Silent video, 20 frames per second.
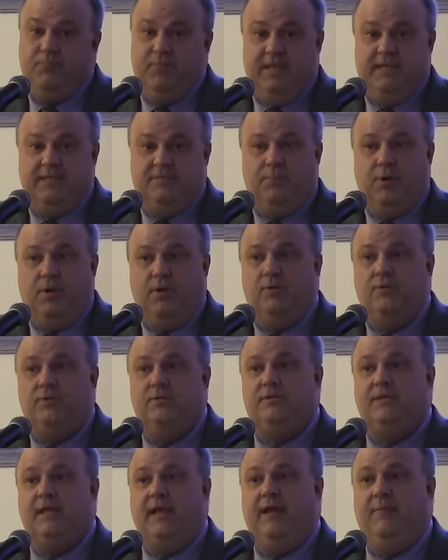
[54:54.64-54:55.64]
these
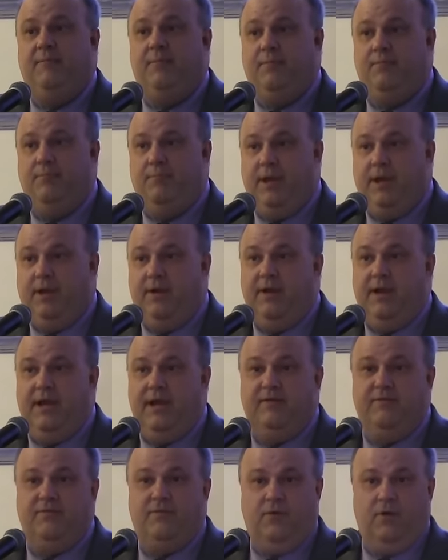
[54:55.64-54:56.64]
bones that have been
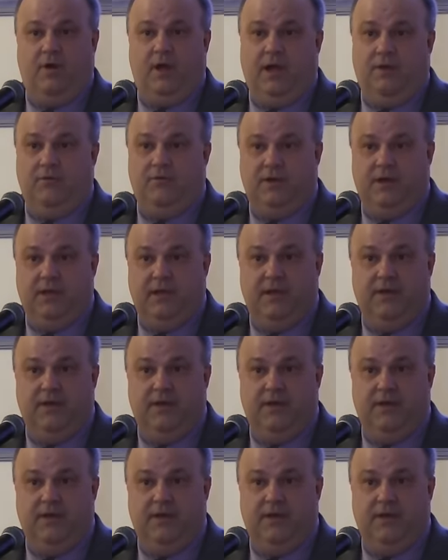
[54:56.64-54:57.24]
buried for 100